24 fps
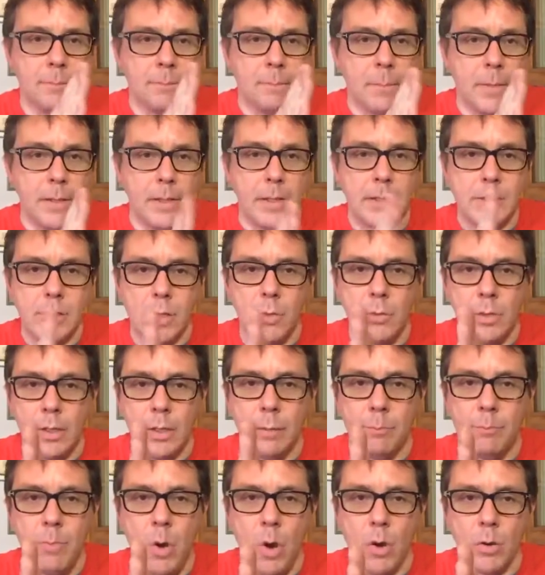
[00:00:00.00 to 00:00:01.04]
in its own
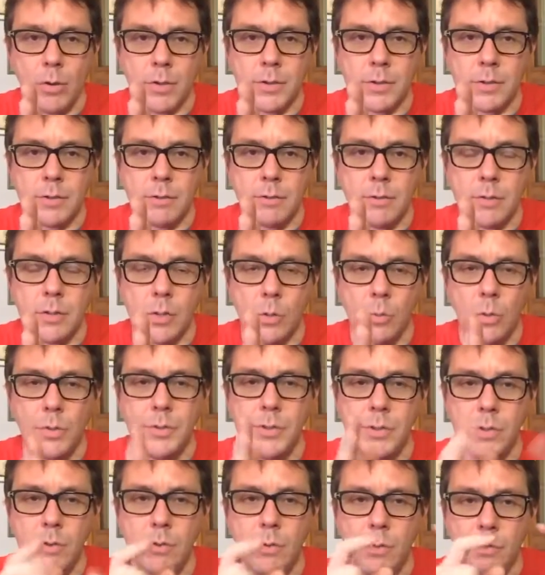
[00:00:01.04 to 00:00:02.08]
little box. So
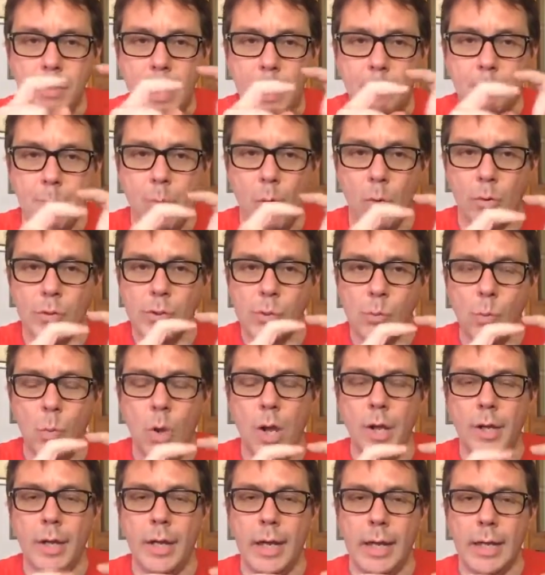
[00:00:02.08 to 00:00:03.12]
once you've got that box
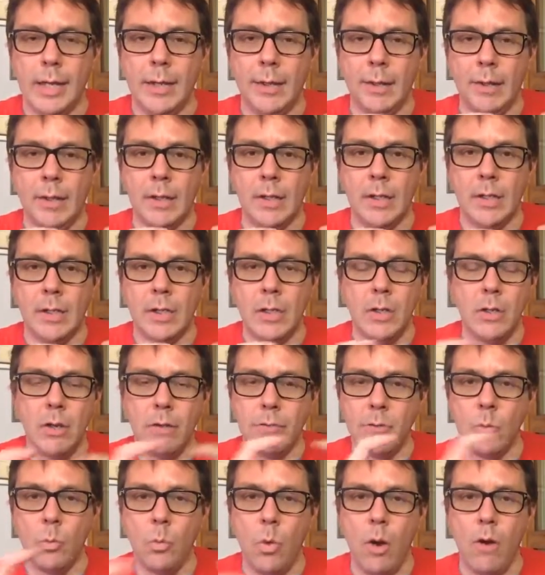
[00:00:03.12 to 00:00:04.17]
working, you don't
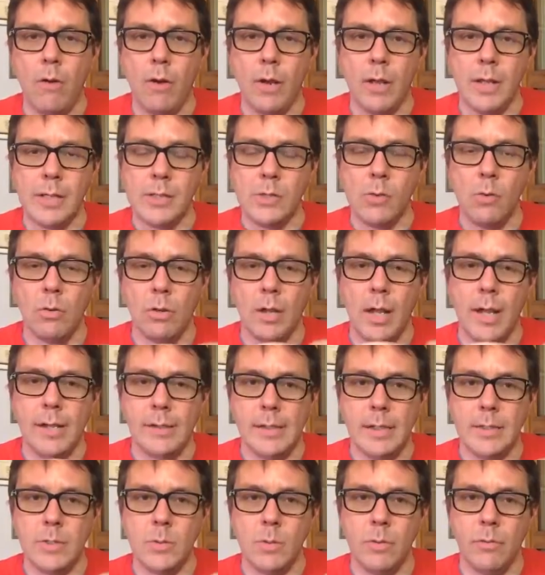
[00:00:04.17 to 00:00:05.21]
have to worry. It's not
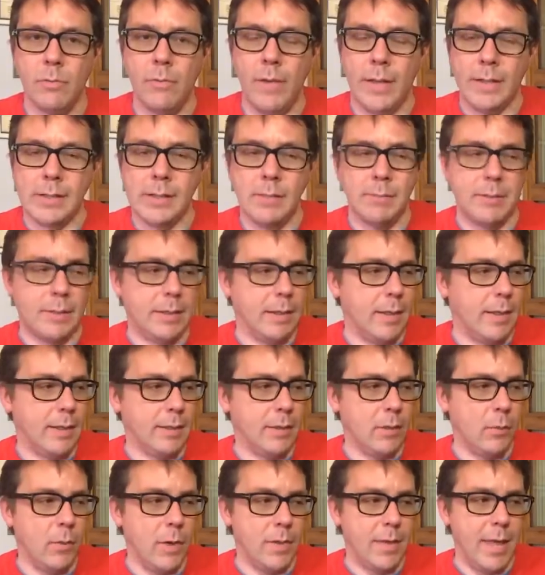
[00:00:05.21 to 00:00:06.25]
likely to affect something
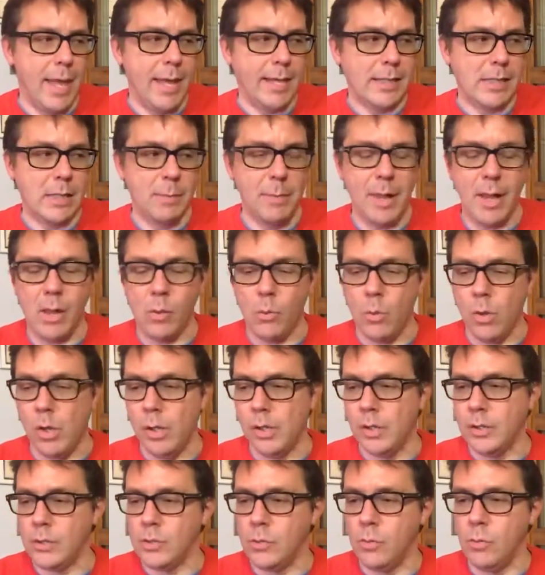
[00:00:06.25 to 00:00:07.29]
like the way the XML
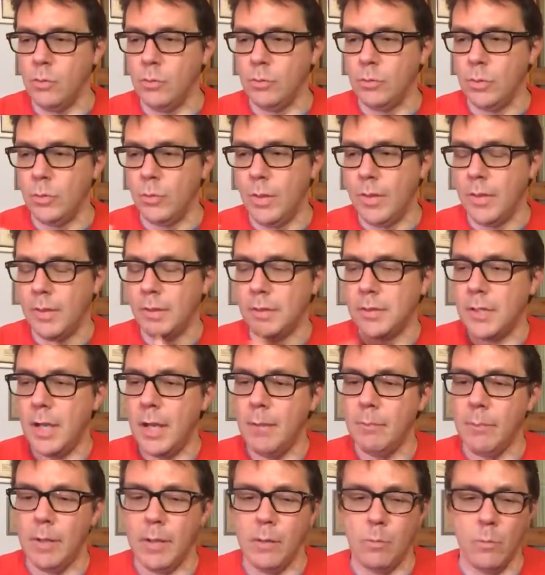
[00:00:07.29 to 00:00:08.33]
works or the way that the
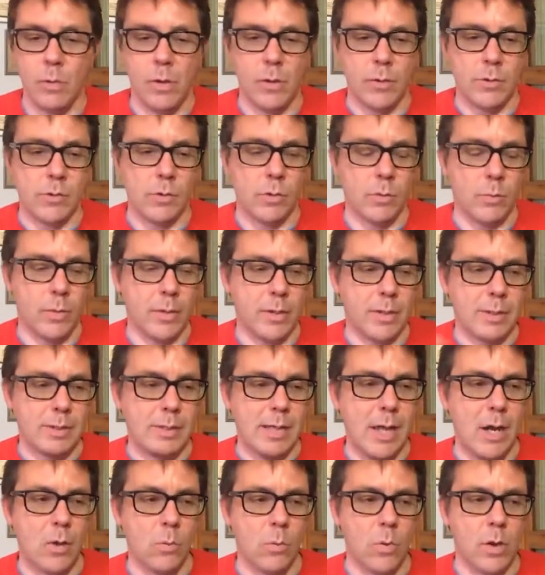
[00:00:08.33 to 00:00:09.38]
timeline works or the way that
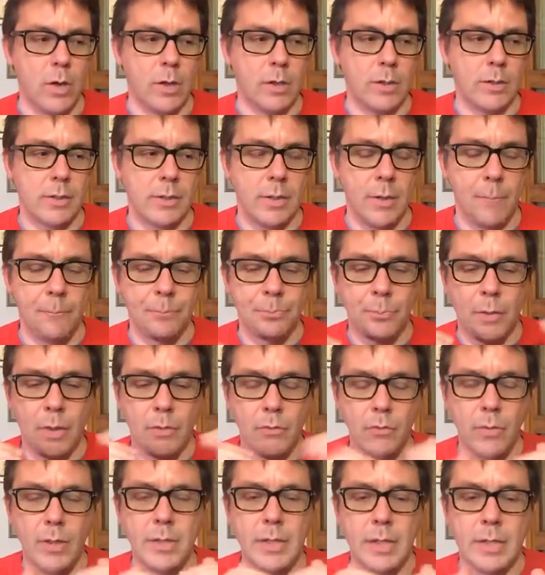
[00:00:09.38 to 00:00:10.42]
sound works.
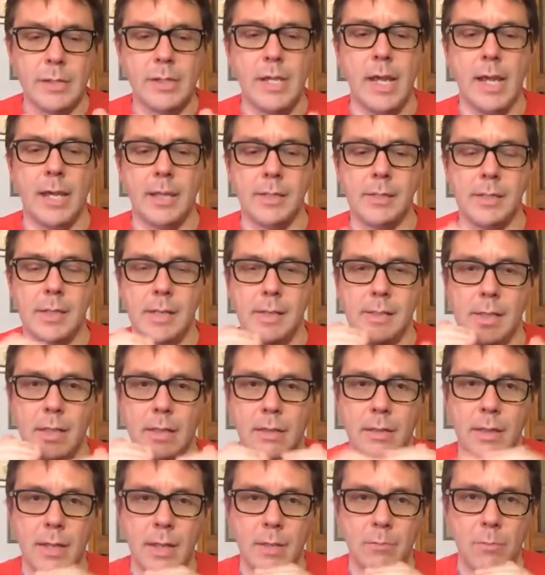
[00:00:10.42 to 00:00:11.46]
3D text is a
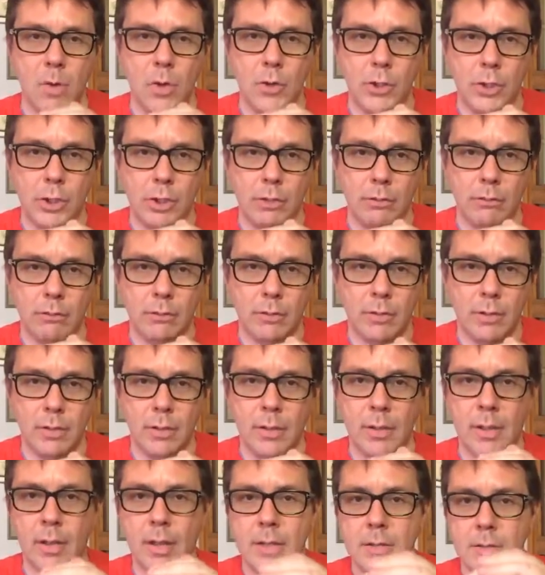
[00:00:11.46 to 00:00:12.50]
thing in motion,
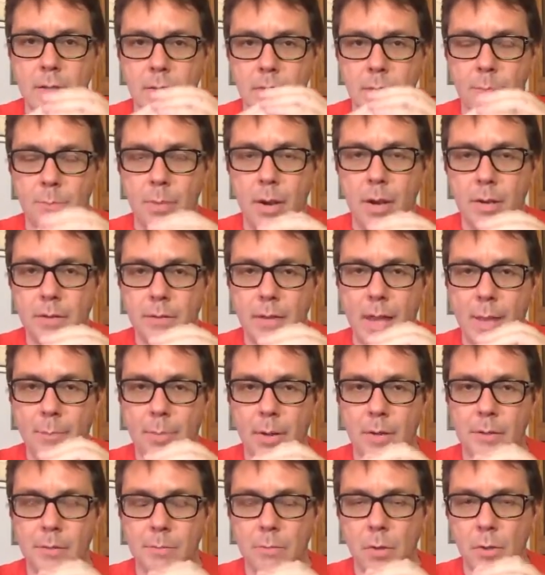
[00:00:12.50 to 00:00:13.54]
then that
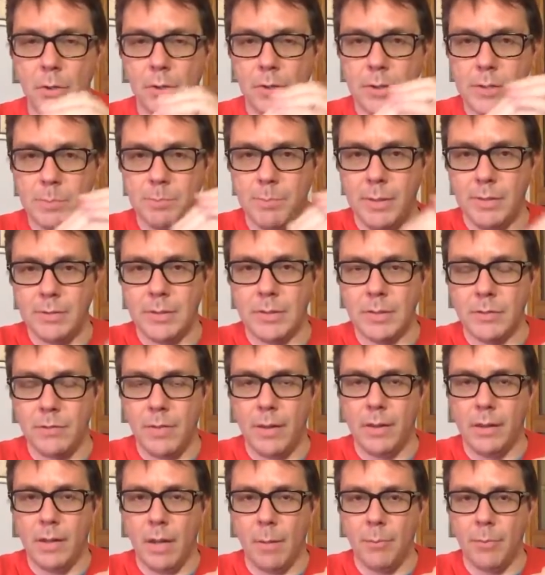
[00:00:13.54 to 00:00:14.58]
part of motion is built into
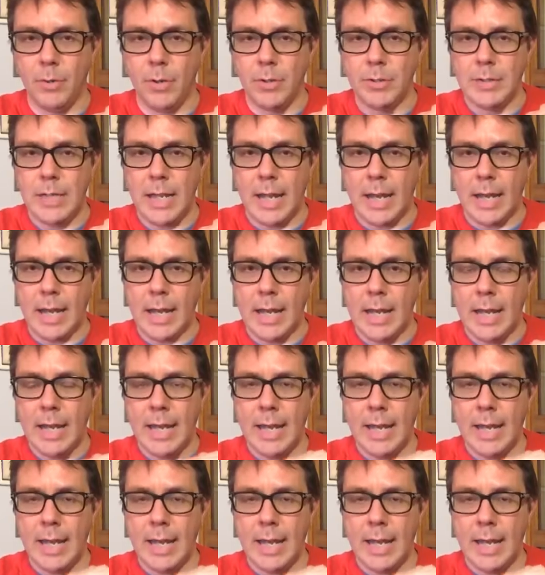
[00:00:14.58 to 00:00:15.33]
Final Cut Pro 10,